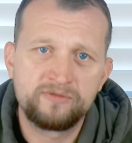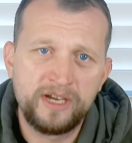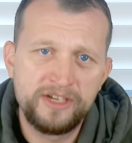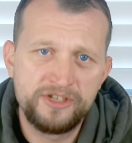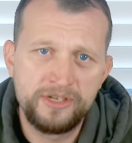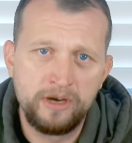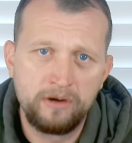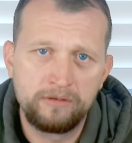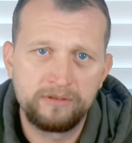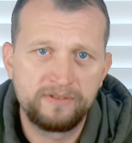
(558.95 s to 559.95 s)

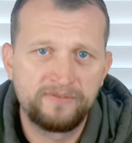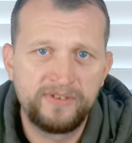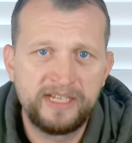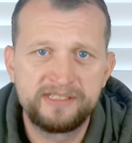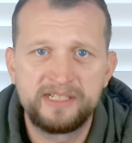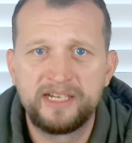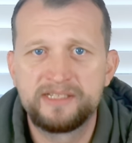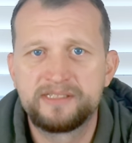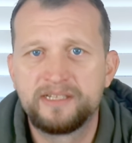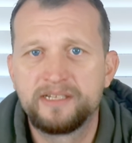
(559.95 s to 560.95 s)
ratio.
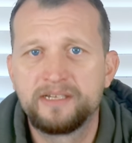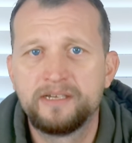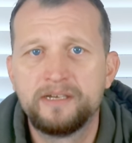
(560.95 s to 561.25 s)
Fantastic.